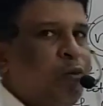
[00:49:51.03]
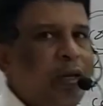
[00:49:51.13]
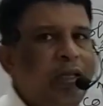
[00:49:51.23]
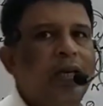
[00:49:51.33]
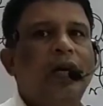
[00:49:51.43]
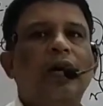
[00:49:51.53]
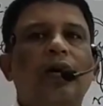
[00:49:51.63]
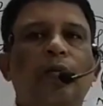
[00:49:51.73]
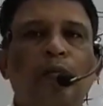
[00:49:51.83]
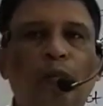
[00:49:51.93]
with
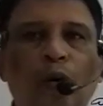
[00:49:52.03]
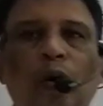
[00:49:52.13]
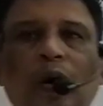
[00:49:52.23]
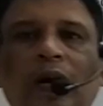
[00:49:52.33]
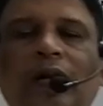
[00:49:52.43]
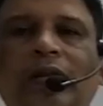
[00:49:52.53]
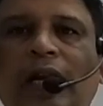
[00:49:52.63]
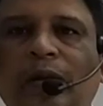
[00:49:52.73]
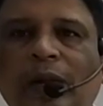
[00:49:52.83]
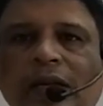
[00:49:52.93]
mole.
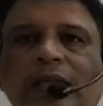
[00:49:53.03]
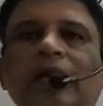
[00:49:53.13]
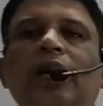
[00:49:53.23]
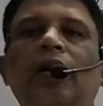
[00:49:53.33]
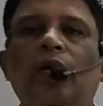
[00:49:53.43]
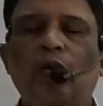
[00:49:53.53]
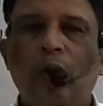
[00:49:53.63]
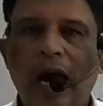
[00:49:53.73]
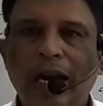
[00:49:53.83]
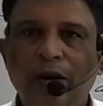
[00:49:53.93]
That means
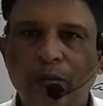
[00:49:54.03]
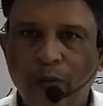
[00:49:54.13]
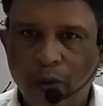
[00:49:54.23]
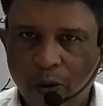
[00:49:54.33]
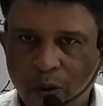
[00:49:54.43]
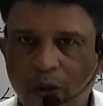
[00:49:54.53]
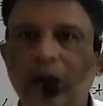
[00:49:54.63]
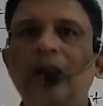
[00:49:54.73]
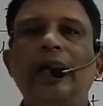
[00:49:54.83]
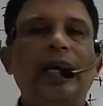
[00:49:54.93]
1
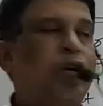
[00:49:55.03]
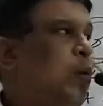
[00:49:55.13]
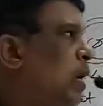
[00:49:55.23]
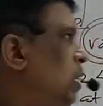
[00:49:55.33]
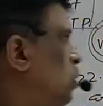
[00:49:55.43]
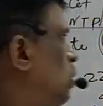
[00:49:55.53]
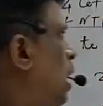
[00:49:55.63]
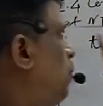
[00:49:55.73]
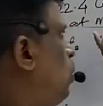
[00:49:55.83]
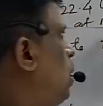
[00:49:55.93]
mole equivalent to
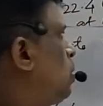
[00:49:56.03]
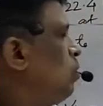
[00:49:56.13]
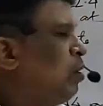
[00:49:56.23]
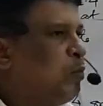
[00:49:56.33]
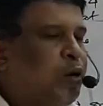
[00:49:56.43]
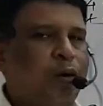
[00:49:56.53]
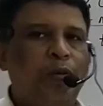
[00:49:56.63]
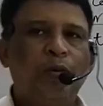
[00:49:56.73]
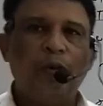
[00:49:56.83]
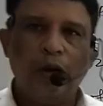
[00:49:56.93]
Avogadro number of
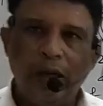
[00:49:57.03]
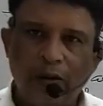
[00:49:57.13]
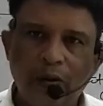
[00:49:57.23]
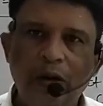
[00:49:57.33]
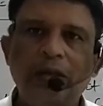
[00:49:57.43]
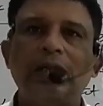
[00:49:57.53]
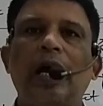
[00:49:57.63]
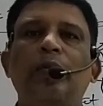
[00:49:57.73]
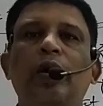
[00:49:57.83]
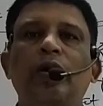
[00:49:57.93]
molecules,
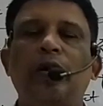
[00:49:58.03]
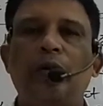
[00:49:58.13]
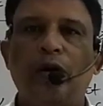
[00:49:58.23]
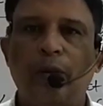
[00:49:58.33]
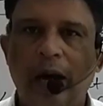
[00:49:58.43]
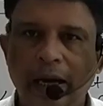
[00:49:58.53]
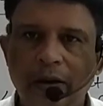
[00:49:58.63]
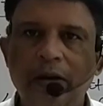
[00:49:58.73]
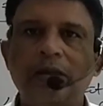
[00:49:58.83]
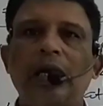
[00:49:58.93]
Avogadro number of
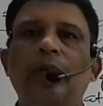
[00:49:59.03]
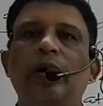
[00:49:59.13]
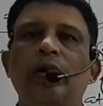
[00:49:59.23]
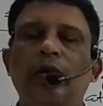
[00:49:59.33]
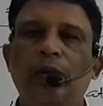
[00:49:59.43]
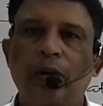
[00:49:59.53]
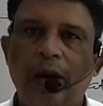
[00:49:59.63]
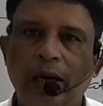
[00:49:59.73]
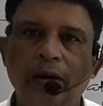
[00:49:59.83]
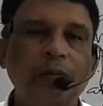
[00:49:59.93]
ions, Avogadro number
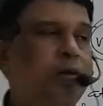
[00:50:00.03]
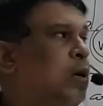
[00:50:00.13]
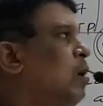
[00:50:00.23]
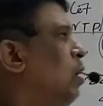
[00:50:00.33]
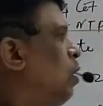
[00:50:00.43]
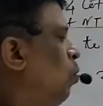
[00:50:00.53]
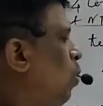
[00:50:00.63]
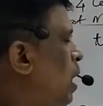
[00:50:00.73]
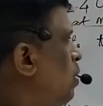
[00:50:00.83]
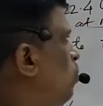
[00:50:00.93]
of atoms.
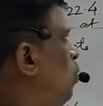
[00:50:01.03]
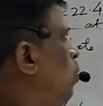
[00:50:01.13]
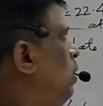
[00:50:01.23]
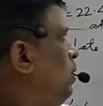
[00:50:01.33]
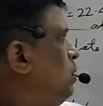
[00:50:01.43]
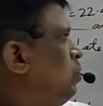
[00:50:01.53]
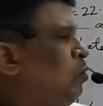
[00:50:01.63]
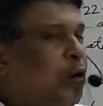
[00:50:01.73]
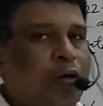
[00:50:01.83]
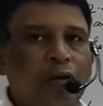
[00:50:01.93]
1 mole is
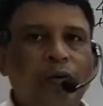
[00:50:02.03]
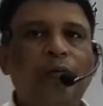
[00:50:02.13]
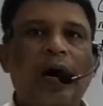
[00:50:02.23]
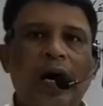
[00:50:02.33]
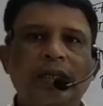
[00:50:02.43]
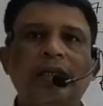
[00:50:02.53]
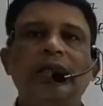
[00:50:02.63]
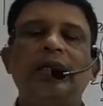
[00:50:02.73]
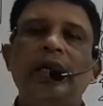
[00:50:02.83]
equal to mass is